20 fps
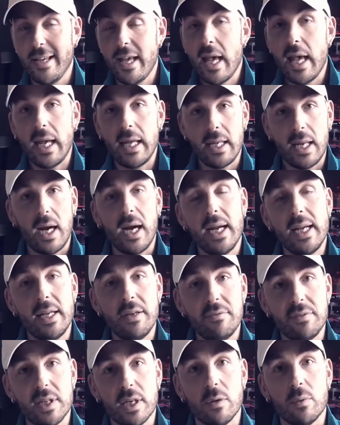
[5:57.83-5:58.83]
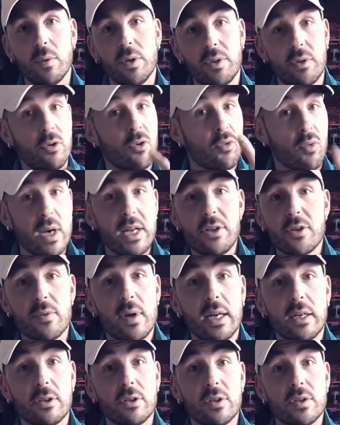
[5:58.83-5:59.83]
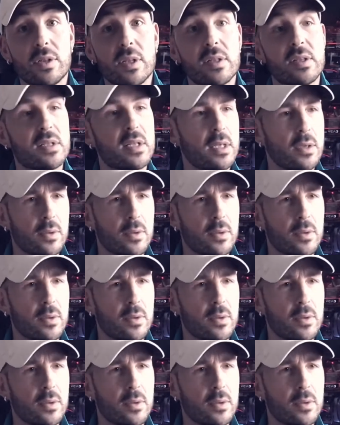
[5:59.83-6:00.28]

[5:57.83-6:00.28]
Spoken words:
And I have dealt with great directors that said,